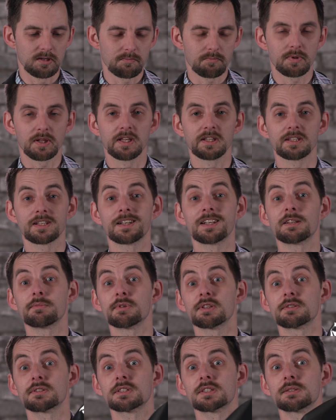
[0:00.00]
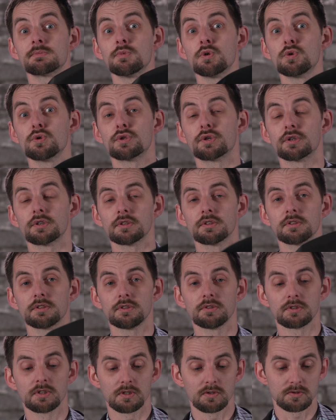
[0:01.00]
plate a little bit smoother,
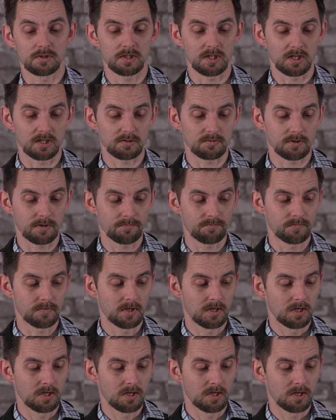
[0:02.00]
you can use that as well.